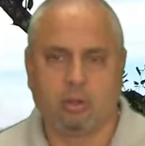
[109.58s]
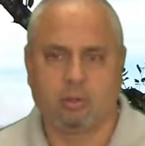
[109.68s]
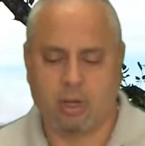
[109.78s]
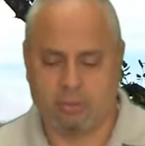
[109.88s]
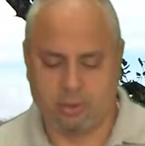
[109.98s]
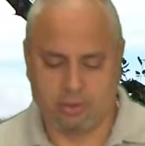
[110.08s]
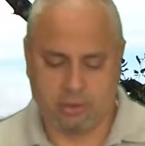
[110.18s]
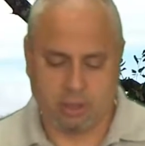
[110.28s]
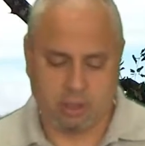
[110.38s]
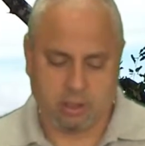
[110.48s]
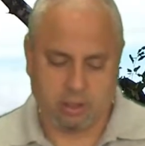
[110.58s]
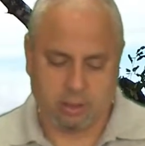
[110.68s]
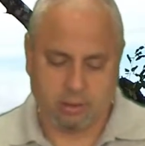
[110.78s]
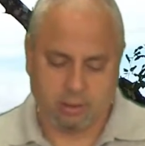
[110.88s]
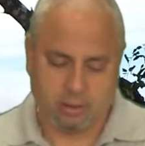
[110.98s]
Grab your cigar
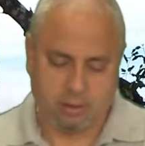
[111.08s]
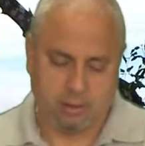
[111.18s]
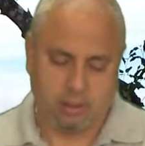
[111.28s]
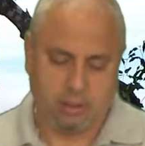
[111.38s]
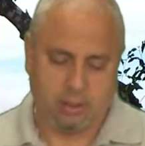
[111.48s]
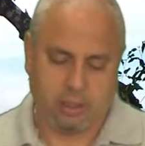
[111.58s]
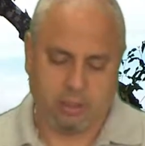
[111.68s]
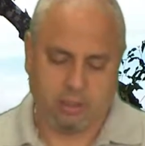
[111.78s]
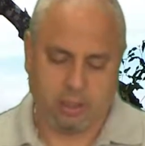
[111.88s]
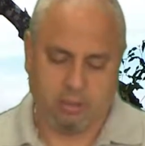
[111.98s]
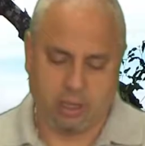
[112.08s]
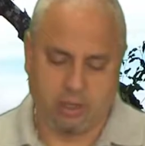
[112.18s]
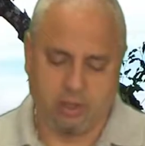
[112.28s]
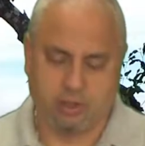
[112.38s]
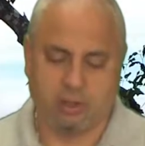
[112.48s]
cutter and cut about
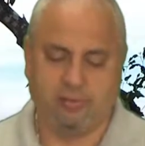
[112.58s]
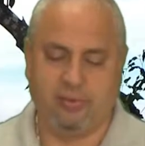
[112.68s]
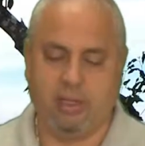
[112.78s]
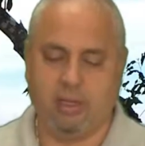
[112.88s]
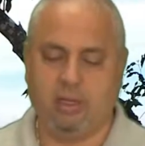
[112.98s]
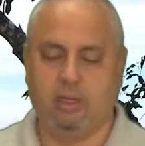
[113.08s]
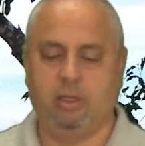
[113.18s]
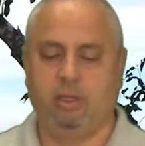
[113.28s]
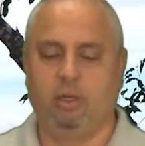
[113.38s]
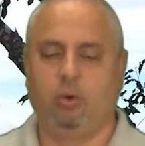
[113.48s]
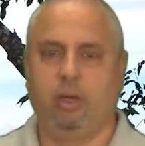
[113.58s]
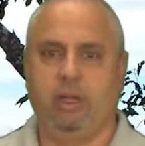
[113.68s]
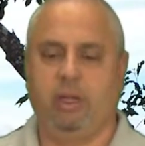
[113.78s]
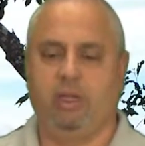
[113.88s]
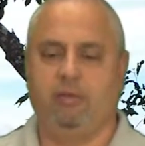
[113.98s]
1 inch off the end. You don't
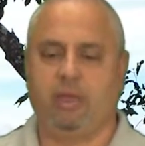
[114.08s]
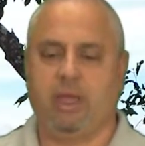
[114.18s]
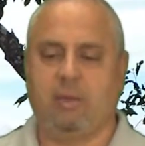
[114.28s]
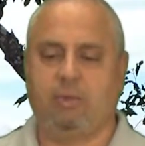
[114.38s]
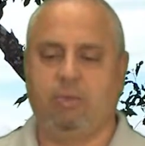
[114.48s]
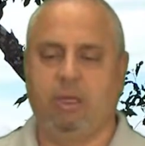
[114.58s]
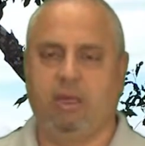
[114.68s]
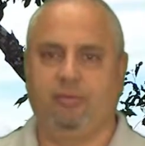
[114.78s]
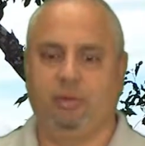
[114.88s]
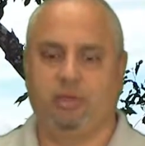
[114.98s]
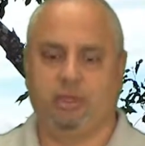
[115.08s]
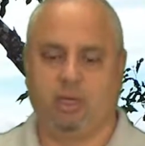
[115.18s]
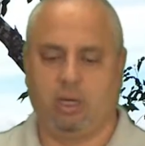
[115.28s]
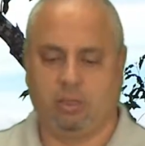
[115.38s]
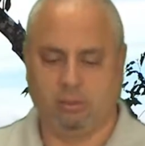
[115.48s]
want any of the cap to be left on the
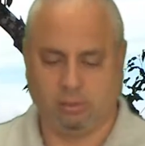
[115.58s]
cigar.